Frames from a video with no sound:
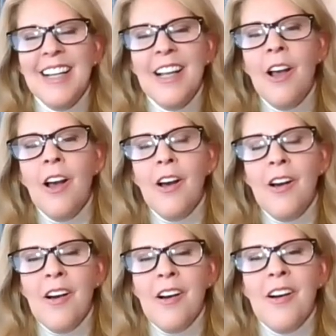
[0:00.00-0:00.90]

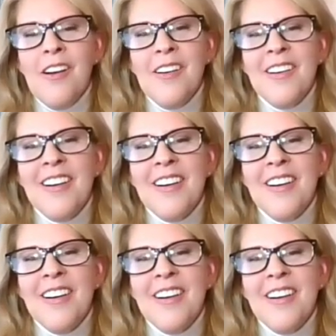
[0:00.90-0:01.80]

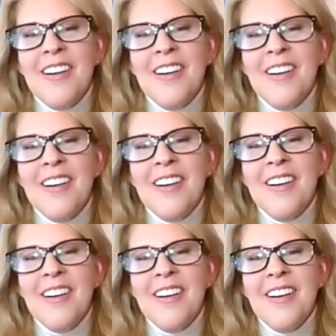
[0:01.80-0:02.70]

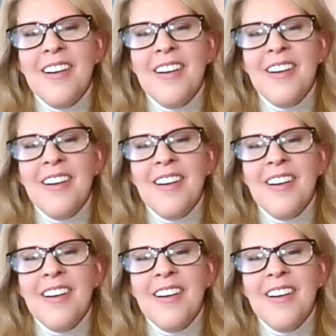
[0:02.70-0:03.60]

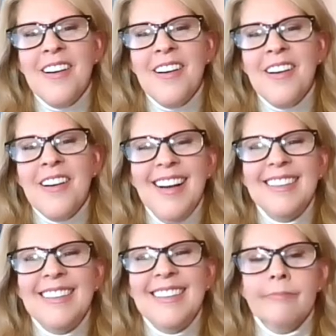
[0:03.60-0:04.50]

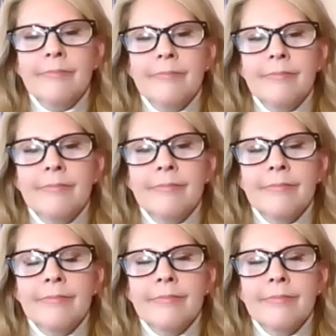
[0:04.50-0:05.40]
[no speech]